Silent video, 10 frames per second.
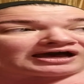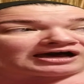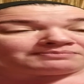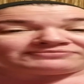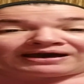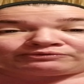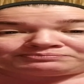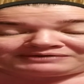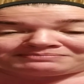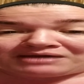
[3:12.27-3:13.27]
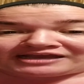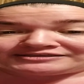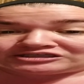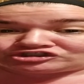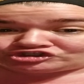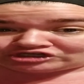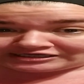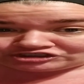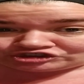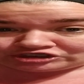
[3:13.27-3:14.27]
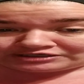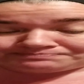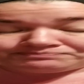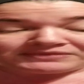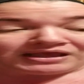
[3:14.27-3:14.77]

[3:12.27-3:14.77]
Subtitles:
That would be my suggestion.